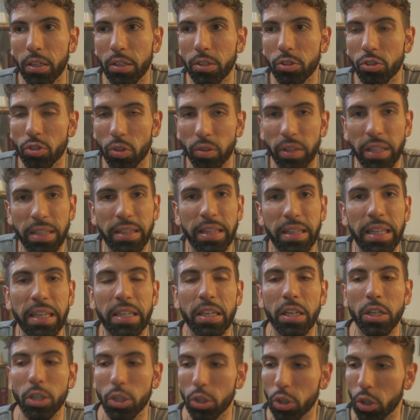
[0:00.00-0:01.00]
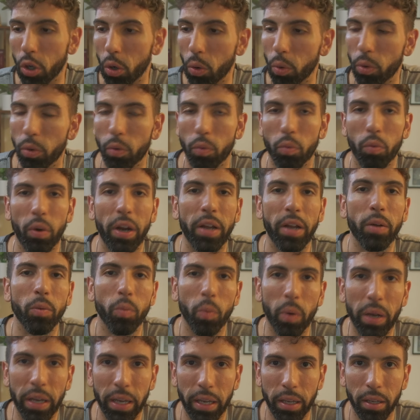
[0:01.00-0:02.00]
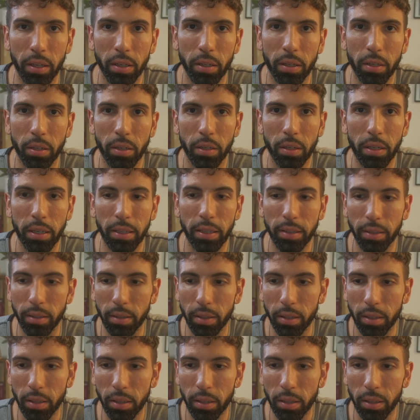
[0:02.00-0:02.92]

so that they can go the right way and